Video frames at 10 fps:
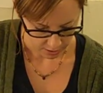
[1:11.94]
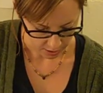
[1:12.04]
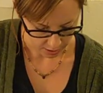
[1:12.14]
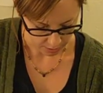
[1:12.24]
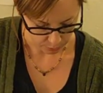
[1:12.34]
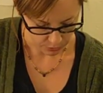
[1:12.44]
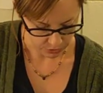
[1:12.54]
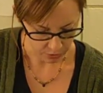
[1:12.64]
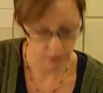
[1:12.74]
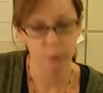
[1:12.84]
was
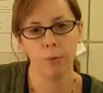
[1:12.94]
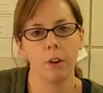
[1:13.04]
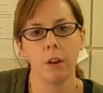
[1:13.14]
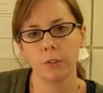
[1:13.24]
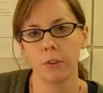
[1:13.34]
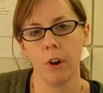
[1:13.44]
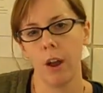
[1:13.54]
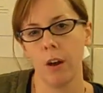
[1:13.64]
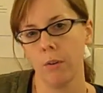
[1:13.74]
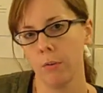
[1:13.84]
started when Oscar
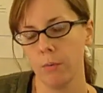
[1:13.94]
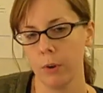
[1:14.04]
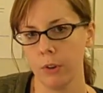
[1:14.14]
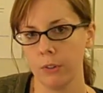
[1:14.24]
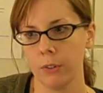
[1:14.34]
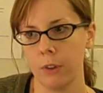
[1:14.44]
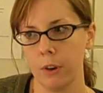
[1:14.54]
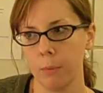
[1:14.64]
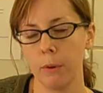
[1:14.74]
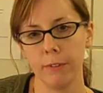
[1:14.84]
Howe was a
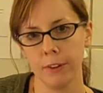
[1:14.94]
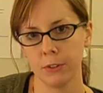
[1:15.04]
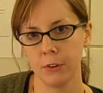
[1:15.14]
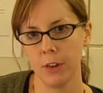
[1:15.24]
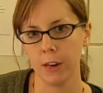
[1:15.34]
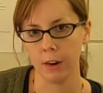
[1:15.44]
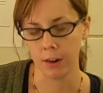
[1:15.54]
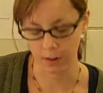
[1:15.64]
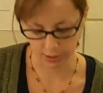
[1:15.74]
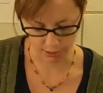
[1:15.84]
professor here.
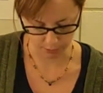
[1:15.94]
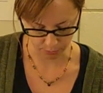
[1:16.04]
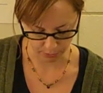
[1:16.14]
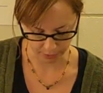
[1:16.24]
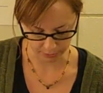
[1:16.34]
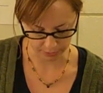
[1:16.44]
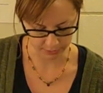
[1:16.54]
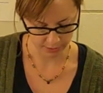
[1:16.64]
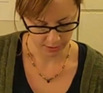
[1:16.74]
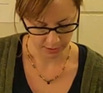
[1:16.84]
He
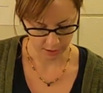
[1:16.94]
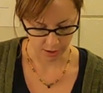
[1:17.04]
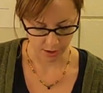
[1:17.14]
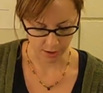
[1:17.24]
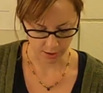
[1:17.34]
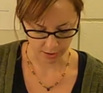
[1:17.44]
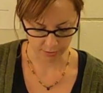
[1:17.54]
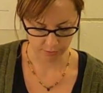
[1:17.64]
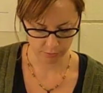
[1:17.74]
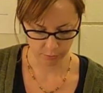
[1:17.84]
was
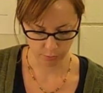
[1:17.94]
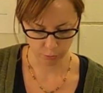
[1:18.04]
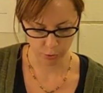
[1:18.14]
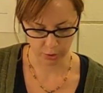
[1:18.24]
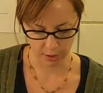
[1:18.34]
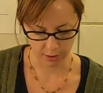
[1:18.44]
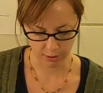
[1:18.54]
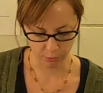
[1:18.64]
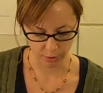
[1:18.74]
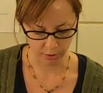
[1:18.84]

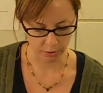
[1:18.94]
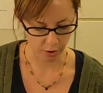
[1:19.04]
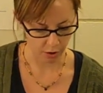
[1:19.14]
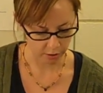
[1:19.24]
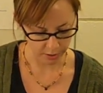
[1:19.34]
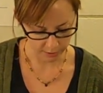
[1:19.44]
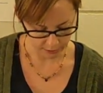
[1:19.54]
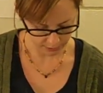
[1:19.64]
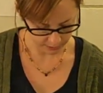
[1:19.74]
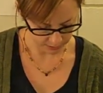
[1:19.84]
working with
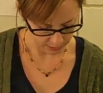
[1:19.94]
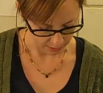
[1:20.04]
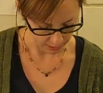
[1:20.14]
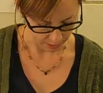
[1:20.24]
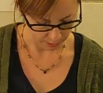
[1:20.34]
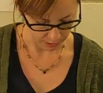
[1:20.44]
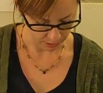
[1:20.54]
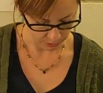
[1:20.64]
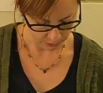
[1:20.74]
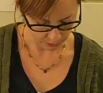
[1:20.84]
artists, but he
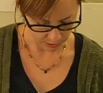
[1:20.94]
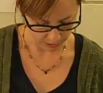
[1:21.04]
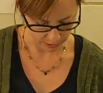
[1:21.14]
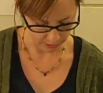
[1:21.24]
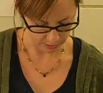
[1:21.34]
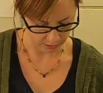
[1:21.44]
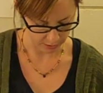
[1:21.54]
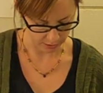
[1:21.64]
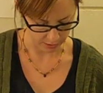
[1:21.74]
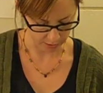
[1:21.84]
also did
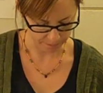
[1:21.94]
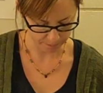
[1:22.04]
a